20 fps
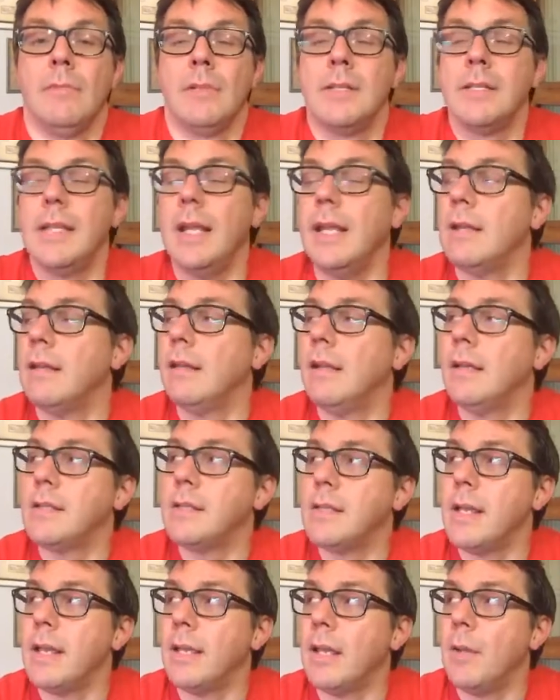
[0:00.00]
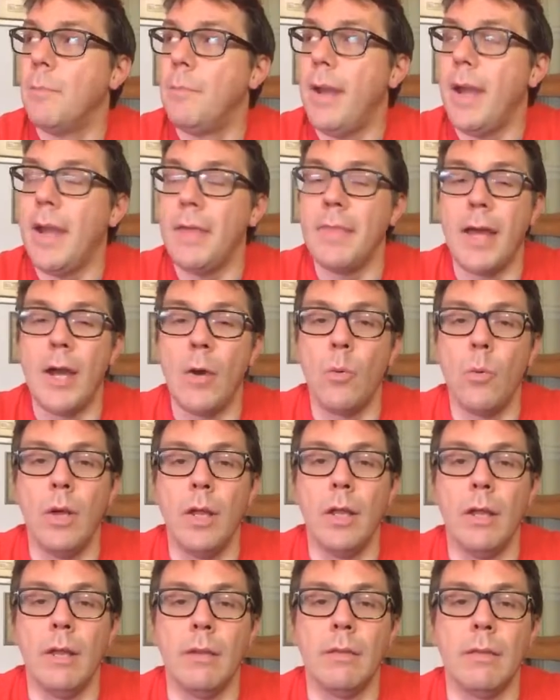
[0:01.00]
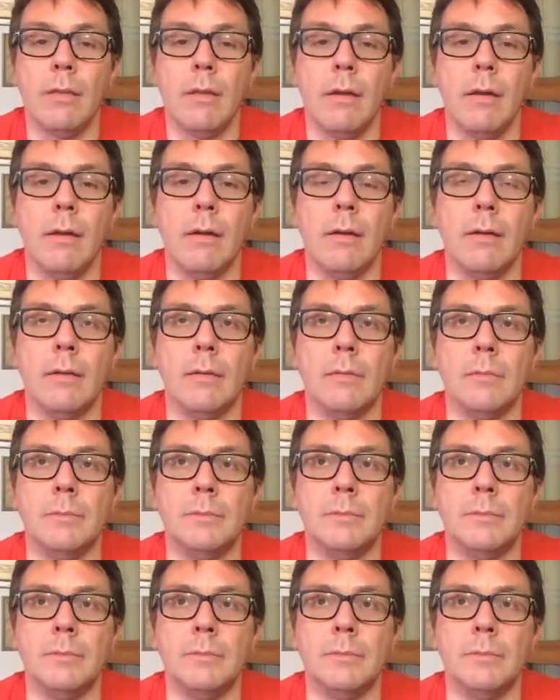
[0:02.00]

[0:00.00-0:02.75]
let's say compare that with Microsoft